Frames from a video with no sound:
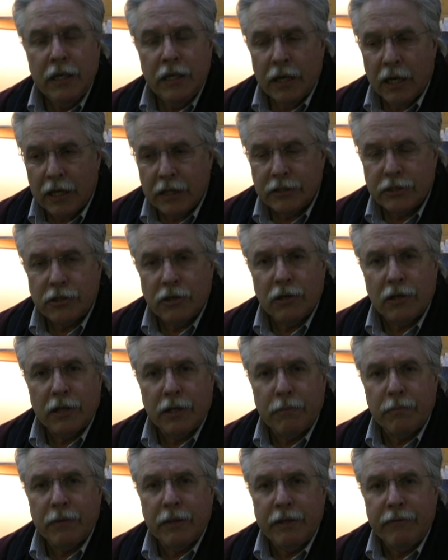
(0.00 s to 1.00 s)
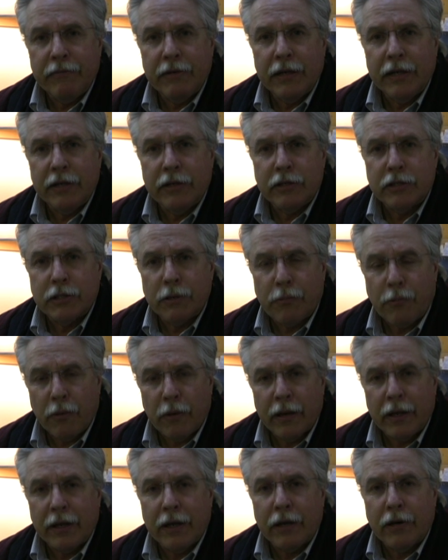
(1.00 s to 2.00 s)
I certainly believe that you're
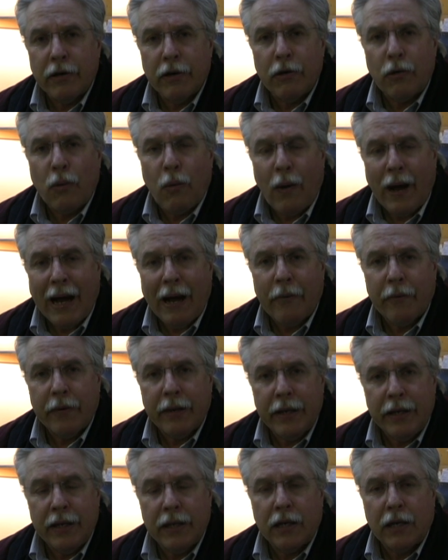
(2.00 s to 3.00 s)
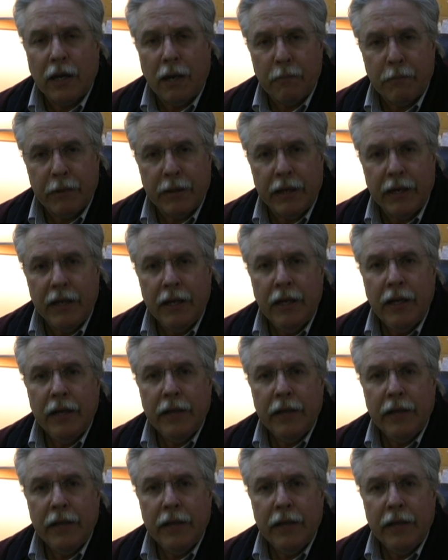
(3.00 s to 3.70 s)
supporting a good quality company